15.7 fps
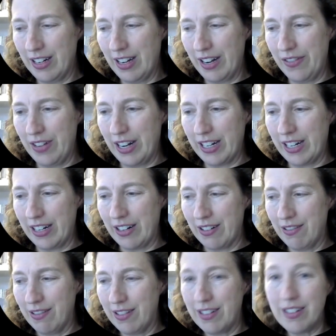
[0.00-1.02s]
mean, I
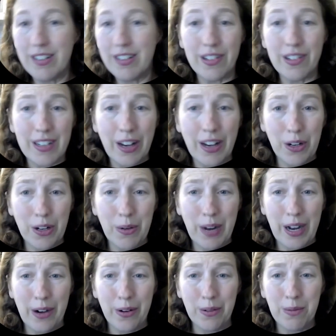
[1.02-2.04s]
can just tell you
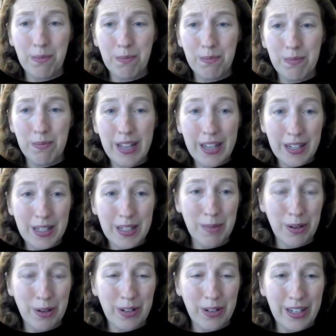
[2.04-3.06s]
how
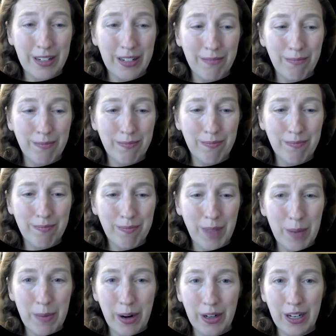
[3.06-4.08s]
intimately
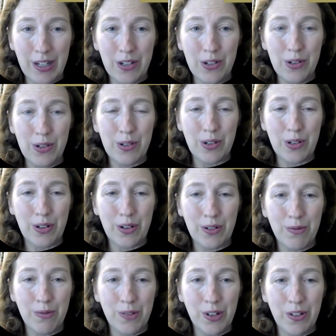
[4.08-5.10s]
American Jews are
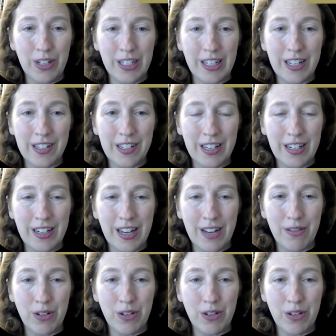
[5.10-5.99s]
feeling this, and